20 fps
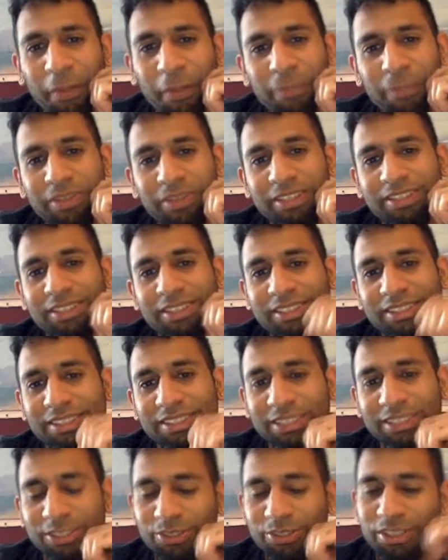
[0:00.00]
That sucks, eh?
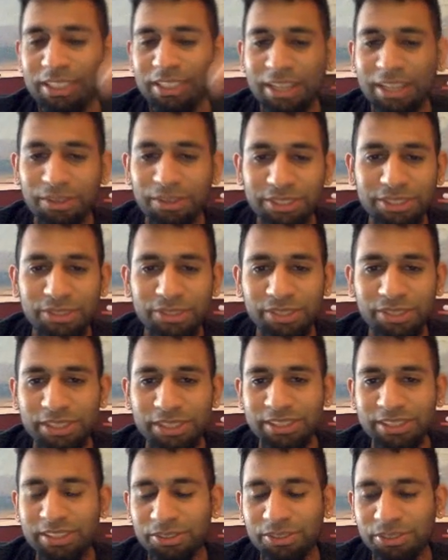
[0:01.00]
So okay, now let's
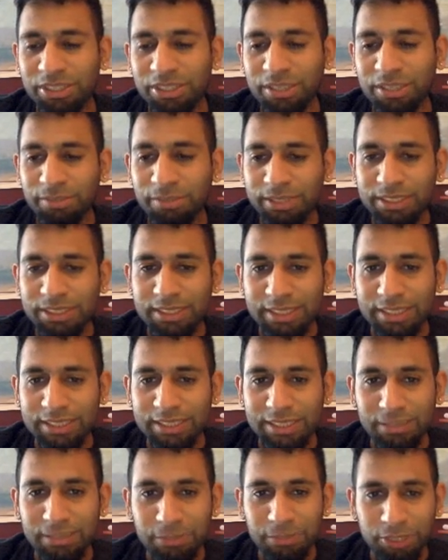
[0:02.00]
start looking at messy things
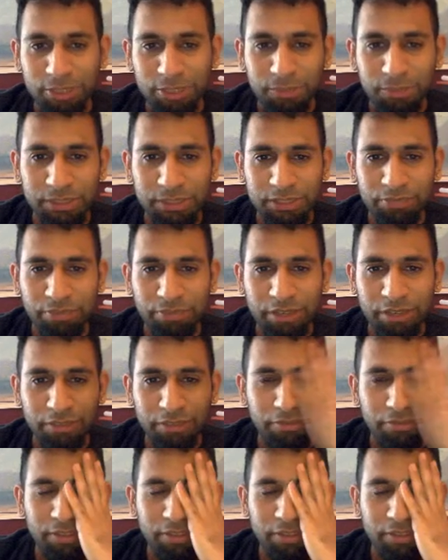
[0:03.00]
like bishop c5.